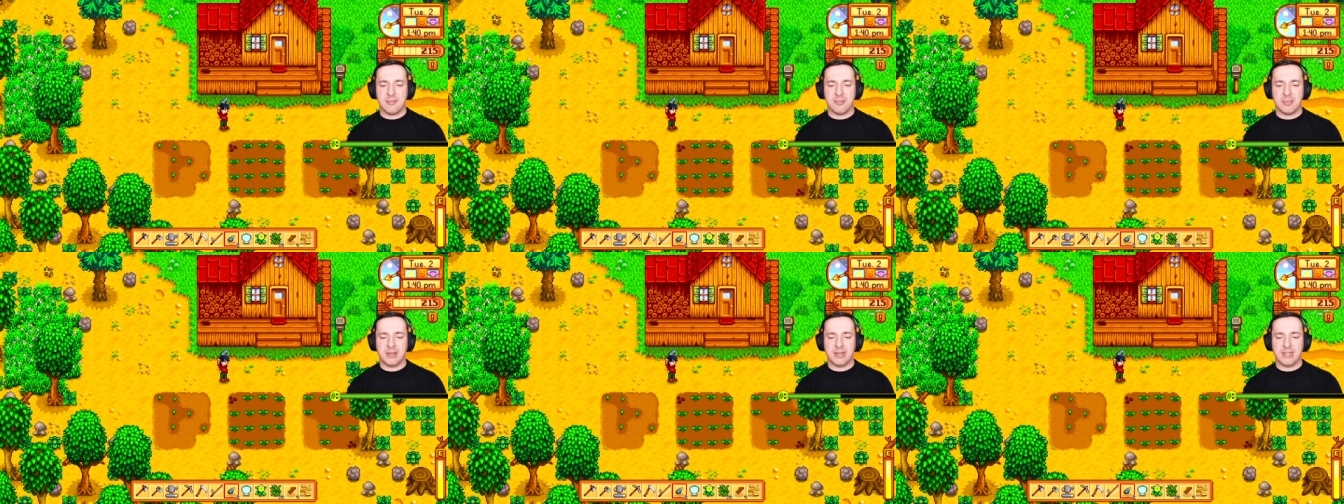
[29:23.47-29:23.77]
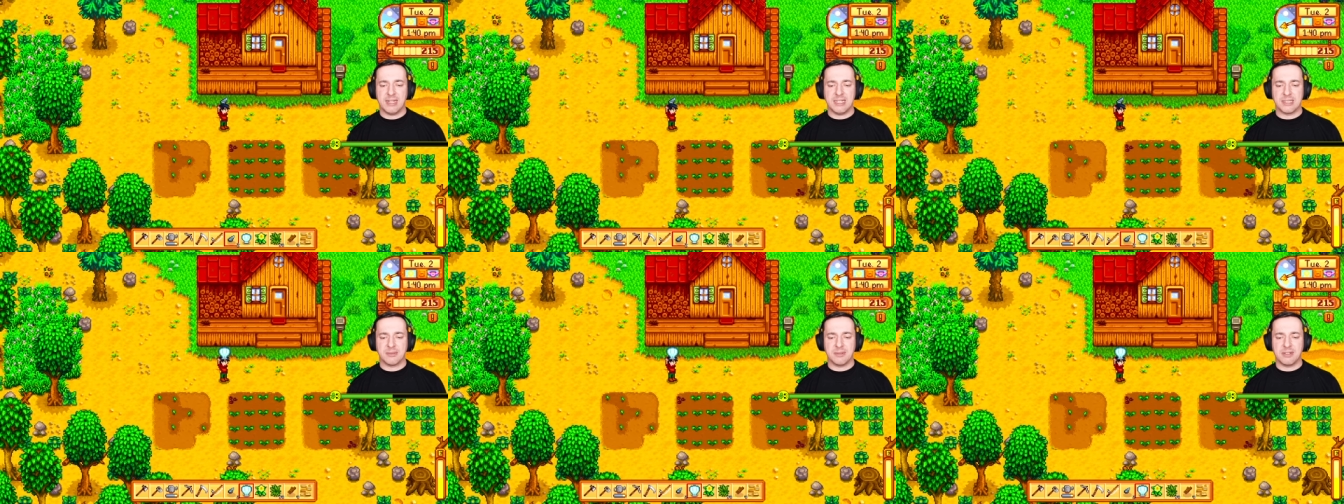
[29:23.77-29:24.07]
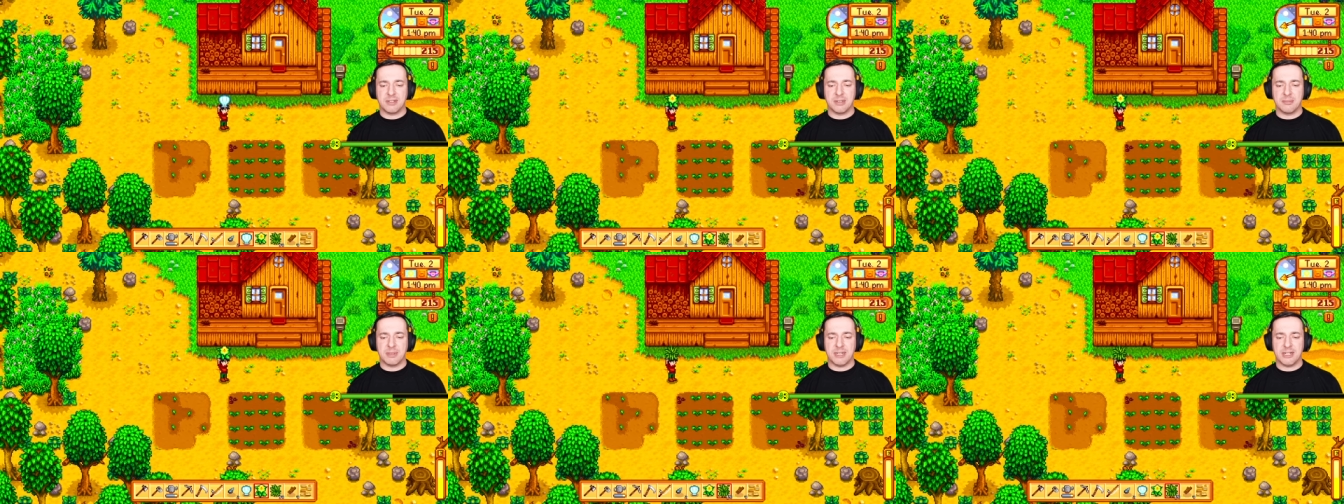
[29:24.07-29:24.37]
But at least we've
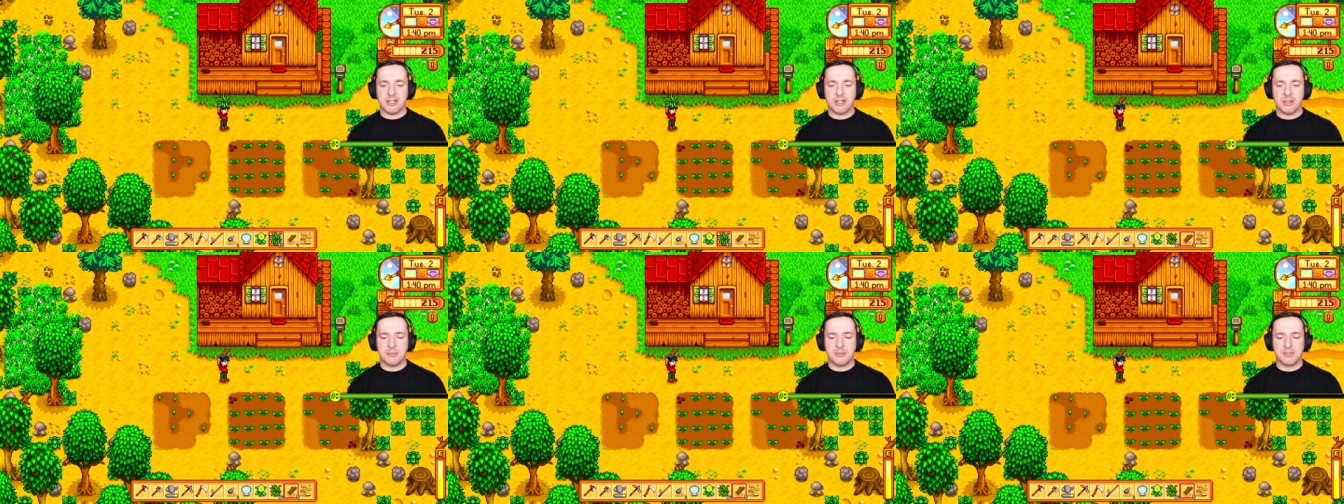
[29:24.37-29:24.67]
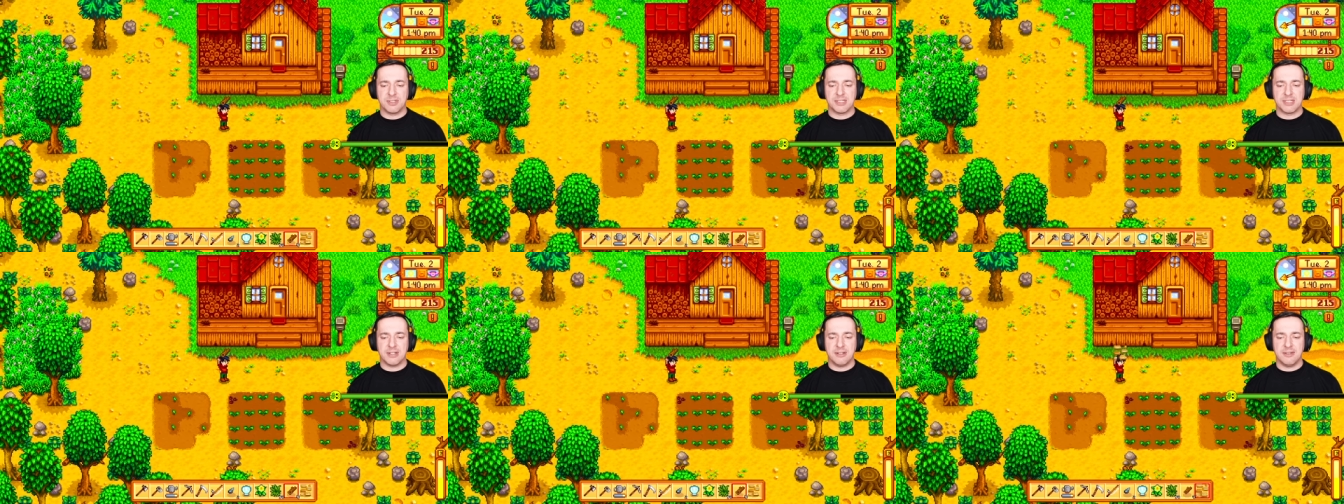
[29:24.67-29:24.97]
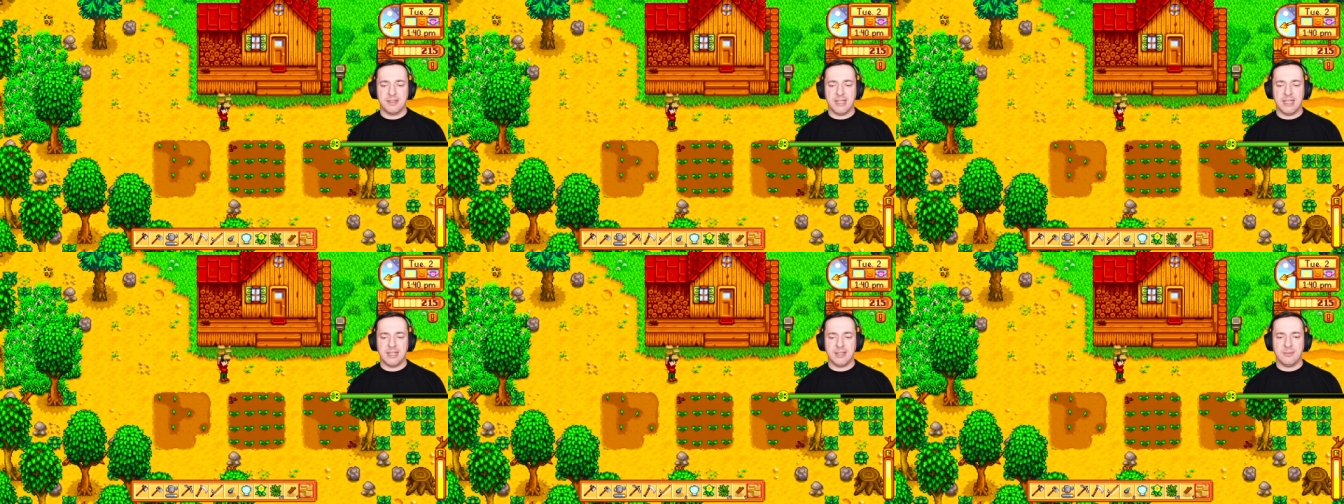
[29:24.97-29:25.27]
got a bit of
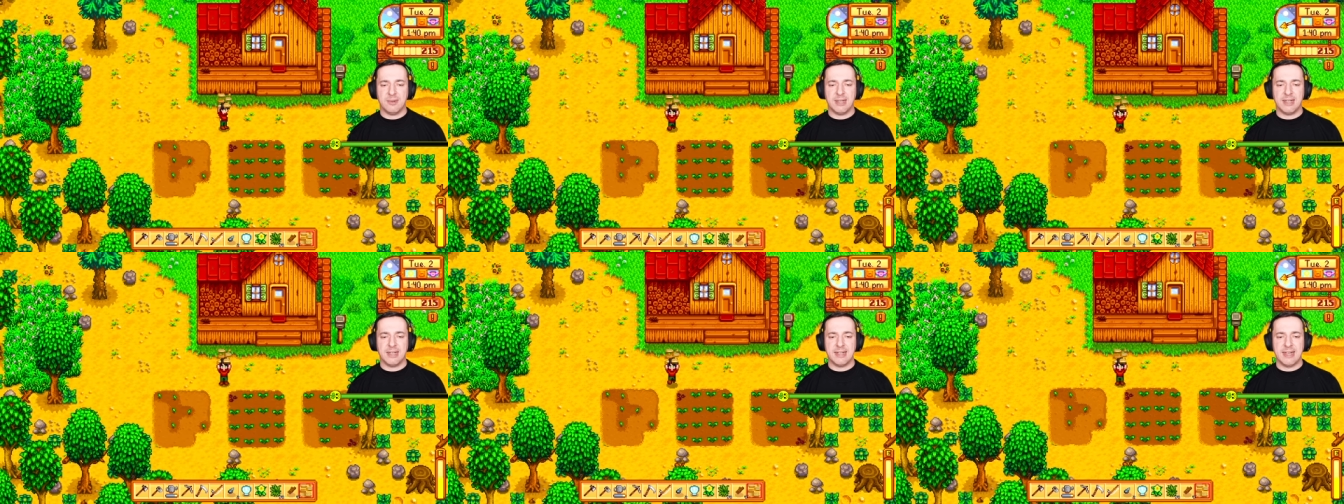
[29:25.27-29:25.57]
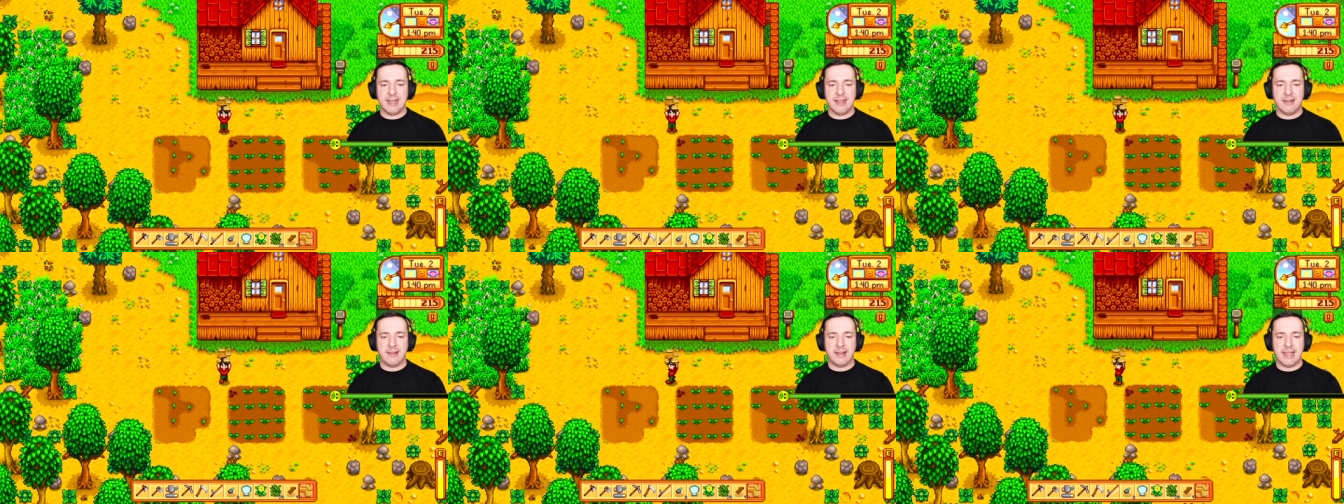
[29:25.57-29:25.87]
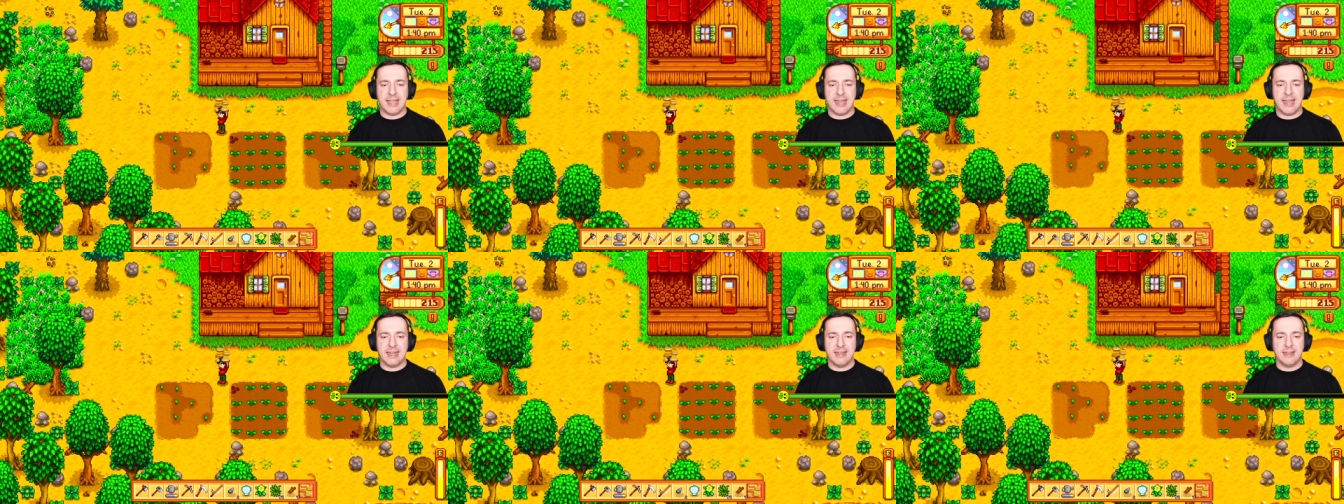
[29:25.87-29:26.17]
cobblestone there that we can now
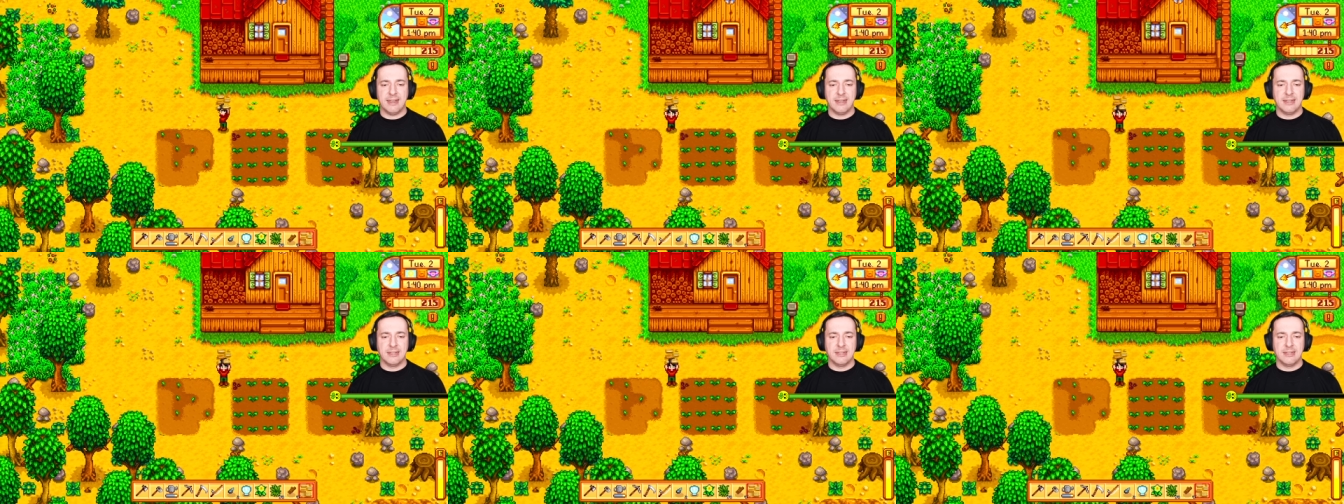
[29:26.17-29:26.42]
lay.